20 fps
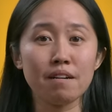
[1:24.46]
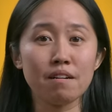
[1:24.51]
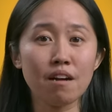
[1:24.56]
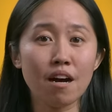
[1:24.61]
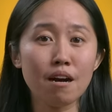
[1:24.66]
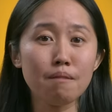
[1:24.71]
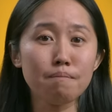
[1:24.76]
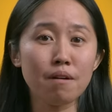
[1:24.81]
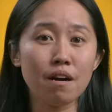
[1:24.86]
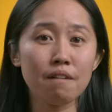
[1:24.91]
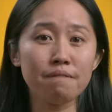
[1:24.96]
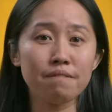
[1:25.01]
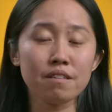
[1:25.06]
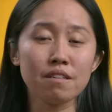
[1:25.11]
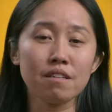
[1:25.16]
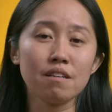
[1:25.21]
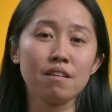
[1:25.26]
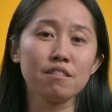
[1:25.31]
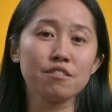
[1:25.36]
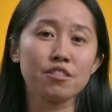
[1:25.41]
a nonprofit
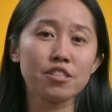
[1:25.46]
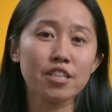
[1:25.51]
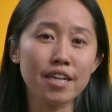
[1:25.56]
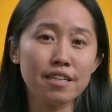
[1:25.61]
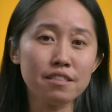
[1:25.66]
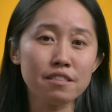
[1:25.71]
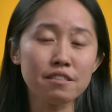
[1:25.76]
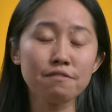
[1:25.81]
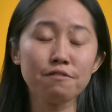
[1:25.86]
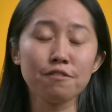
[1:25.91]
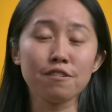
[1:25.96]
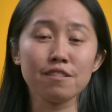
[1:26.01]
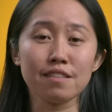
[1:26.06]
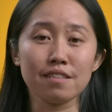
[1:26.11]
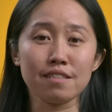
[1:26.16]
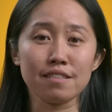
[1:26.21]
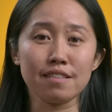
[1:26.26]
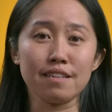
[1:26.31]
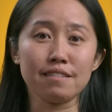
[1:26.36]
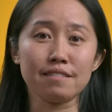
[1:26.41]
called Chess for
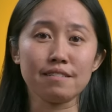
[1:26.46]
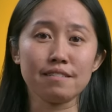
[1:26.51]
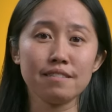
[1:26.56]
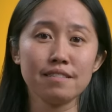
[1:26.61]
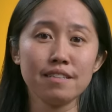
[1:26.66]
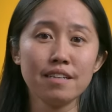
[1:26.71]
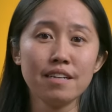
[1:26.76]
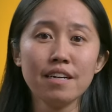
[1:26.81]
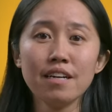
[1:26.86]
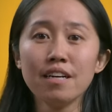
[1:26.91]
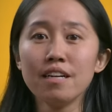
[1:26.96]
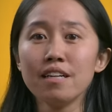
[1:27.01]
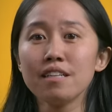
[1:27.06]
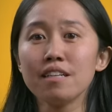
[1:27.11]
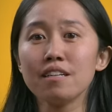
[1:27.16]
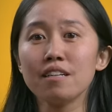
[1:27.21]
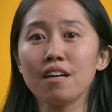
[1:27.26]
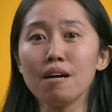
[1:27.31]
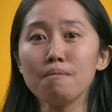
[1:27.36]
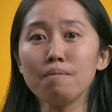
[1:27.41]
Success.
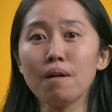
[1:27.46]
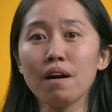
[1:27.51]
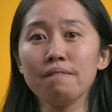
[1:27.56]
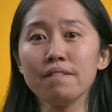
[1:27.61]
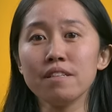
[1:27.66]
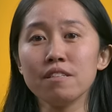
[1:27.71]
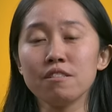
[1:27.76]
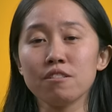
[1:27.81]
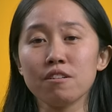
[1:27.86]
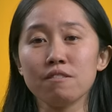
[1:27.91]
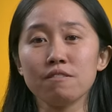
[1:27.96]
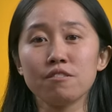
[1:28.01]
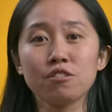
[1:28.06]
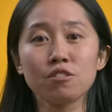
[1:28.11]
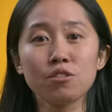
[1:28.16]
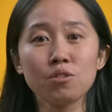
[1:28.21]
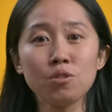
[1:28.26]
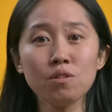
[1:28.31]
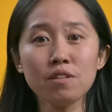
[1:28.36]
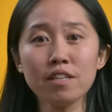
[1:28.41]
The nonprofit serves
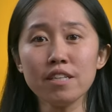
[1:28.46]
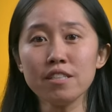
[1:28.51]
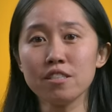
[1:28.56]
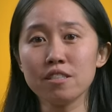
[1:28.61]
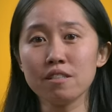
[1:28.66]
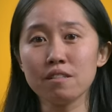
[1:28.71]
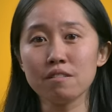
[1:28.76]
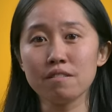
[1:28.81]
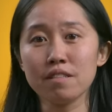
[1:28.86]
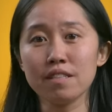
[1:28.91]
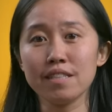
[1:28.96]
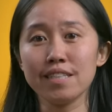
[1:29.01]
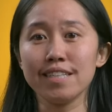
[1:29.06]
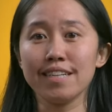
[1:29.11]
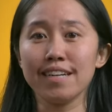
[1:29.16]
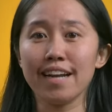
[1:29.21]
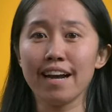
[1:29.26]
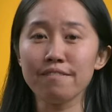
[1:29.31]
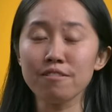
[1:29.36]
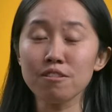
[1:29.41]
school age children in
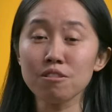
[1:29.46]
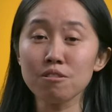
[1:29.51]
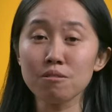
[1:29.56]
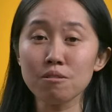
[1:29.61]
an after